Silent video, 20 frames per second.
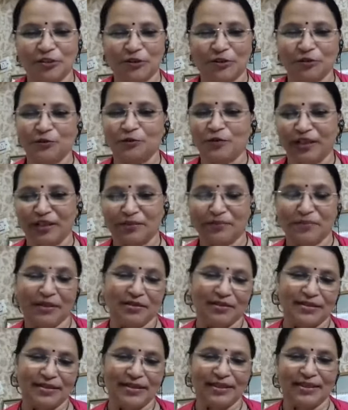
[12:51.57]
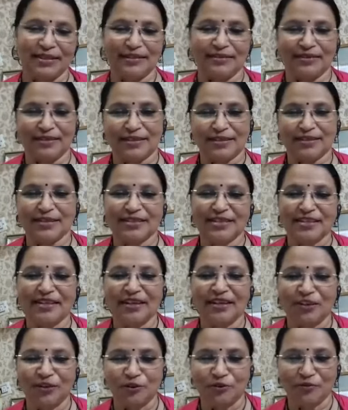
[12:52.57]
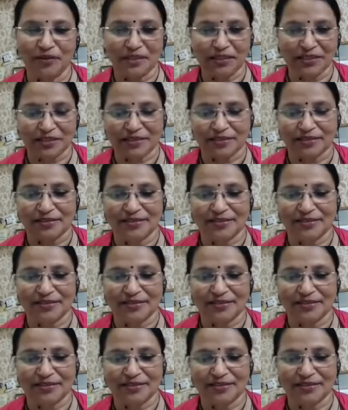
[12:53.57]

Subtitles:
to win because this is an innovation.